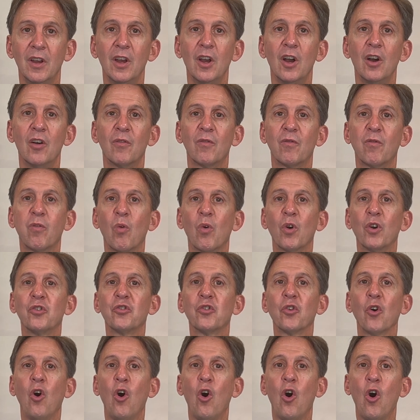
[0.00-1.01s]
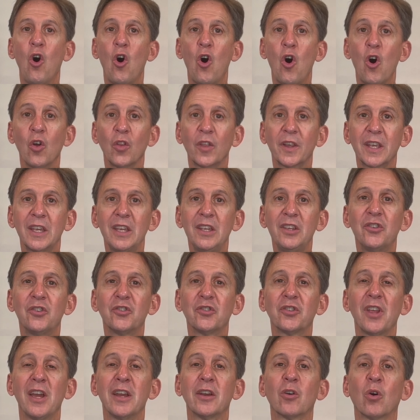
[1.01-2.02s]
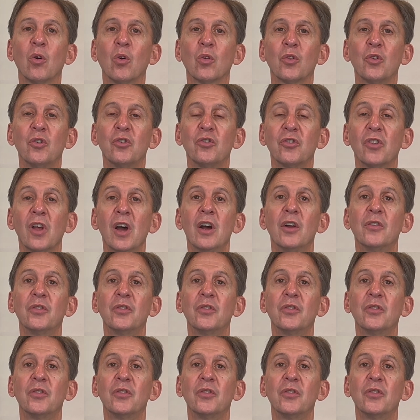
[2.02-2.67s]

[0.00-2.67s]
Force all the key stakeholders